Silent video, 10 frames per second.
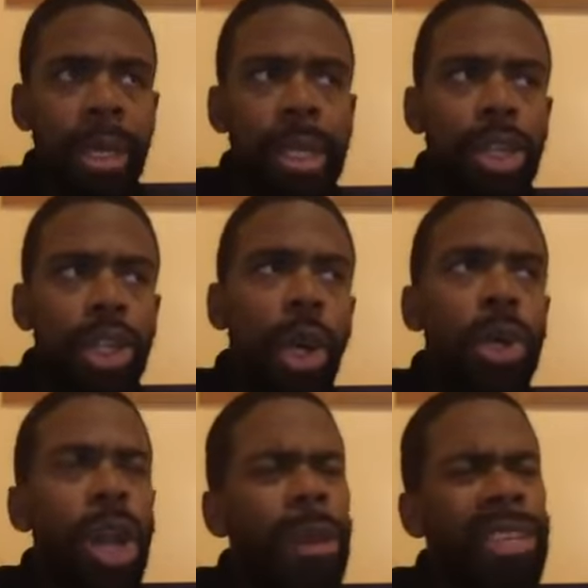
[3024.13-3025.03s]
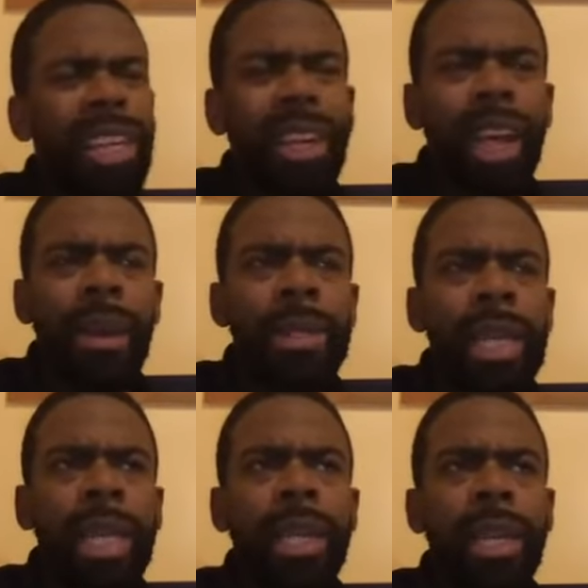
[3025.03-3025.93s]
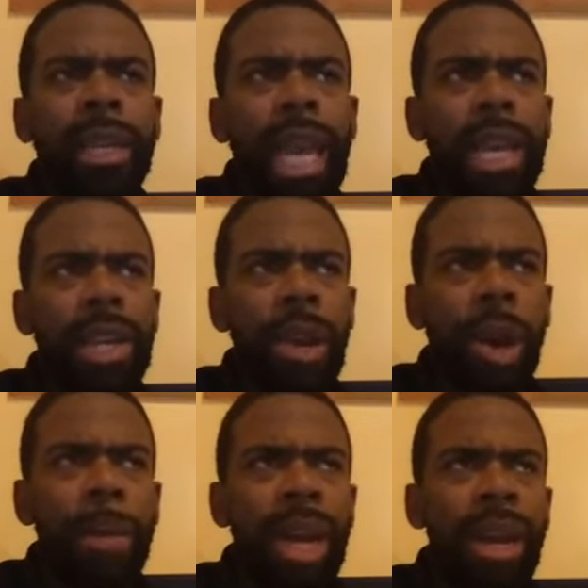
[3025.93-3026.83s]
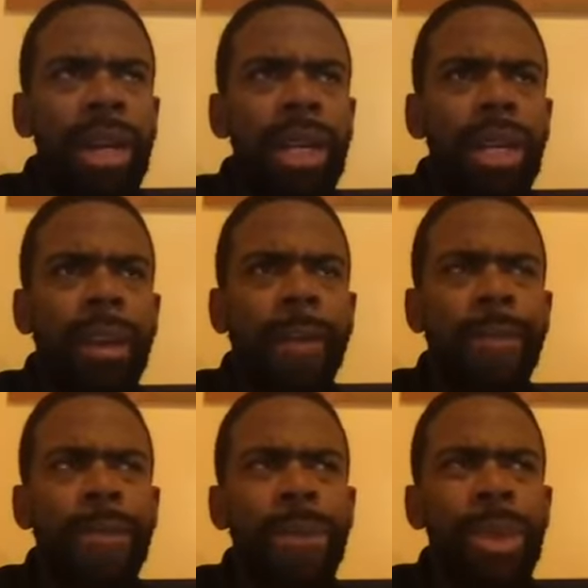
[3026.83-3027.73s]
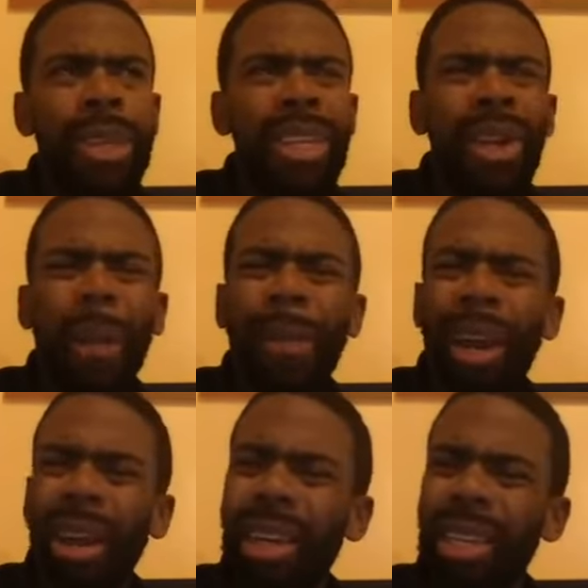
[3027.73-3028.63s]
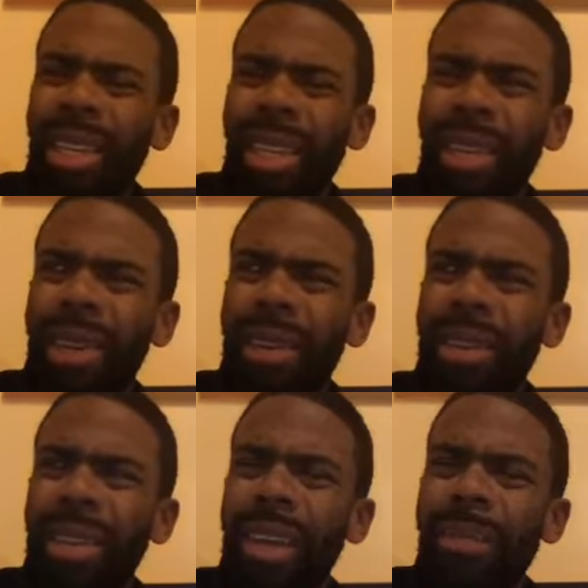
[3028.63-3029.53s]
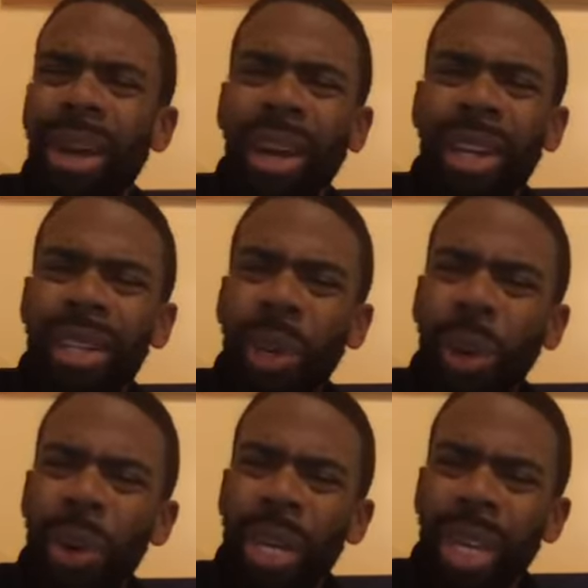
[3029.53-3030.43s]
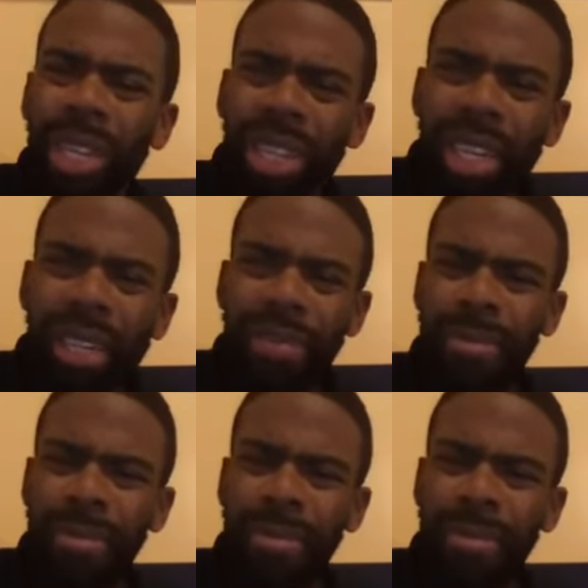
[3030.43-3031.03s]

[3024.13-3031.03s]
so you know i was thinking i was thinking the other day you know america you know america you know america is corny as shit